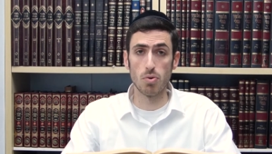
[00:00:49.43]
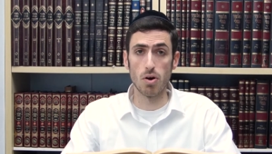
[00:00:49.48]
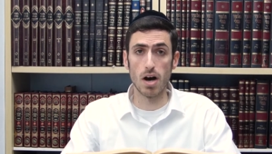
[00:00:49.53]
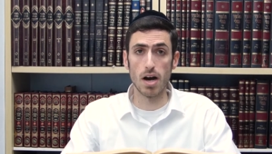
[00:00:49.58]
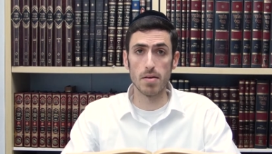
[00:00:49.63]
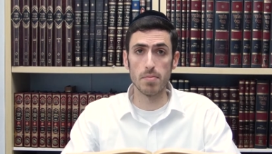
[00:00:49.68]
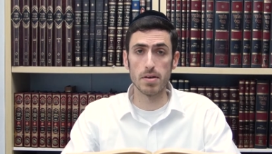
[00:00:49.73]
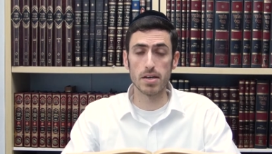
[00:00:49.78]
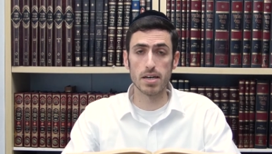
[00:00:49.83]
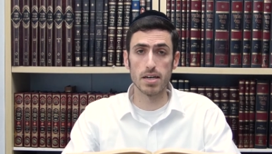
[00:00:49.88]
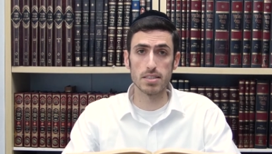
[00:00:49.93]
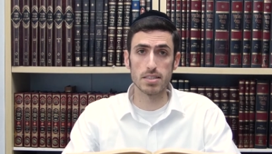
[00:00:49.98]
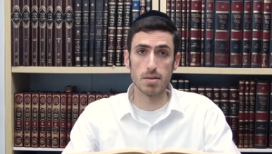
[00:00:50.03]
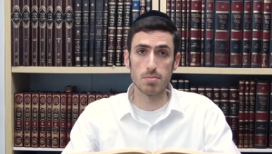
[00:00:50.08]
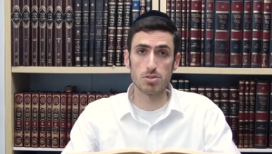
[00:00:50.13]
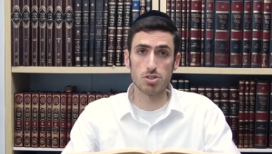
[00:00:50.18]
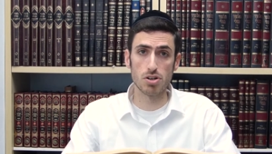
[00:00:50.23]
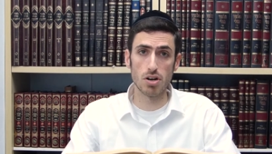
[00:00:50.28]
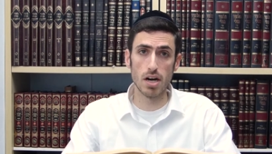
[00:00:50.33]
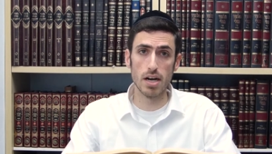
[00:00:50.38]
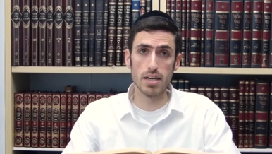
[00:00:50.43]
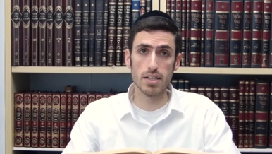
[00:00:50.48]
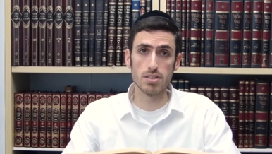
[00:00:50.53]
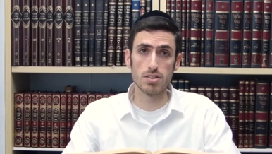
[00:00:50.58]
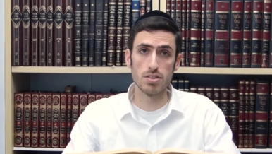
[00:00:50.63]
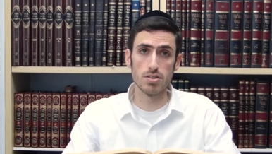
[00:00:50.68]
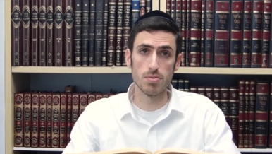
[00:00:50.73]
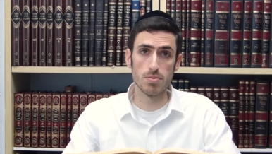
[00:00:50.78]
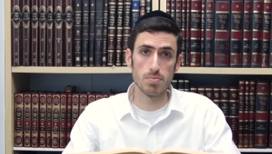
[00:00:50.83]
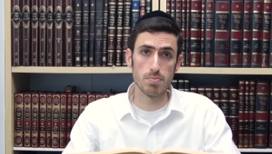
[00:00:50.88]
Why? Because I'm trying
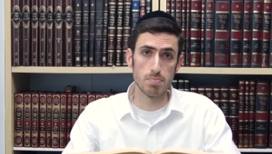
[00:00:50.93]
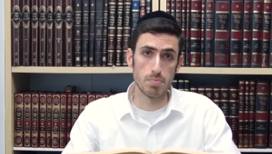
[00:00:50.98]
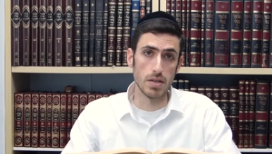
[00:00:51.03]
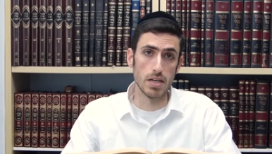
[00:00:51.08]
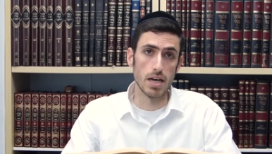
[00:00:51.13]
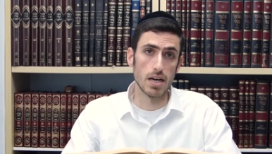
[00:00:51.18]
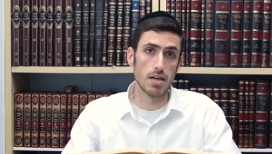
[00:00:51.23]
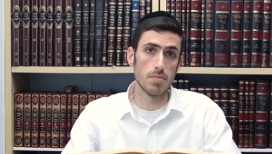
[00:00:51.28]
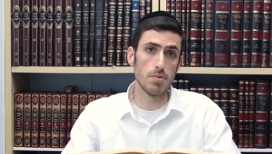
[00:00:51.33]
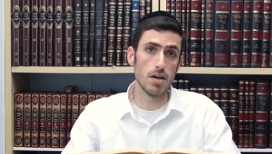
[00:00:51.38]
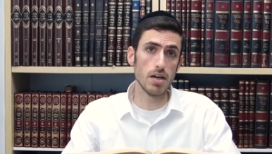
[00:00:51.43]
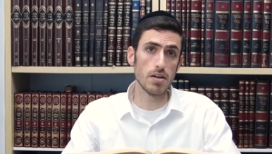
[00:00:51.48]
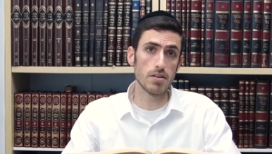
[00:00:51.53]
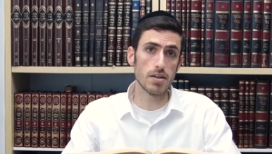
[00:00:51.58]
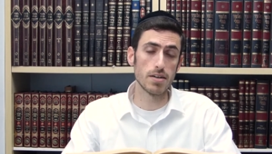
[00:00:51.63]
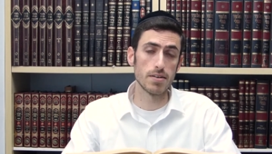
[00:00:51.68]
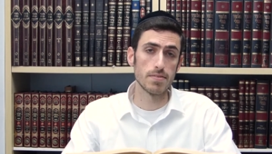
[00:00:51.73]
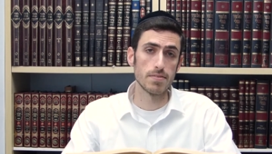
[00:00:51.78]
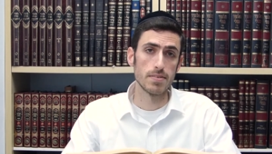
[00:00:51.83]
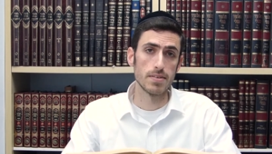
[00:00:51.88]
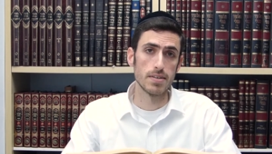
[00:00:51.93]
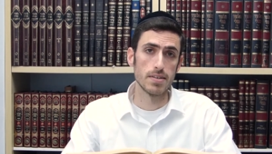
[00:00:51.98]
to be an Amoira.